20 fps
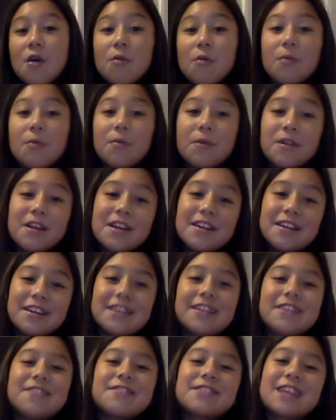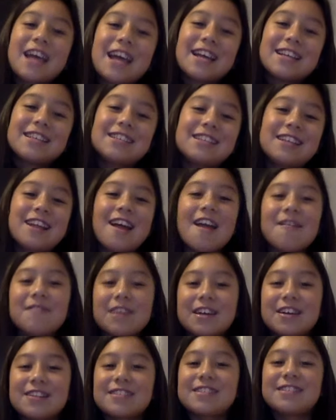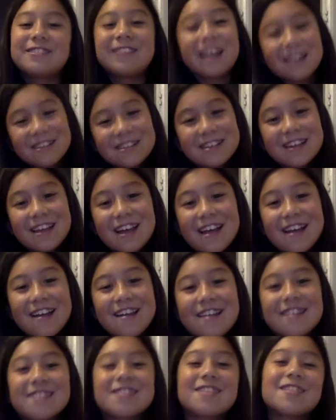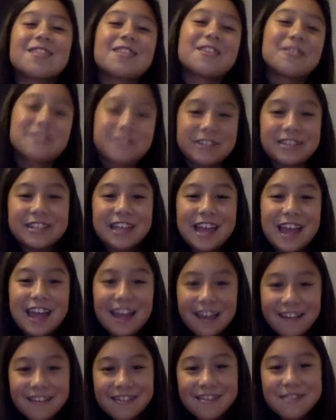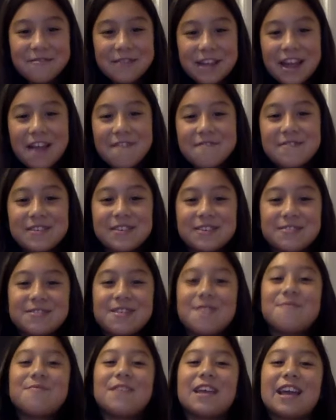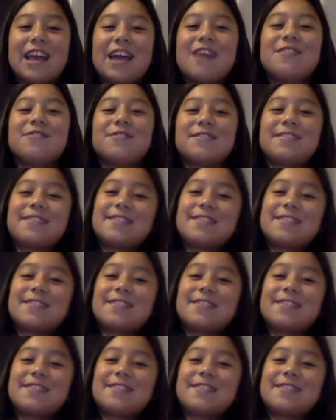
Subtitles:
But we're not going to use eggs today because Jessica is allergic to eggs, so we have to do something else.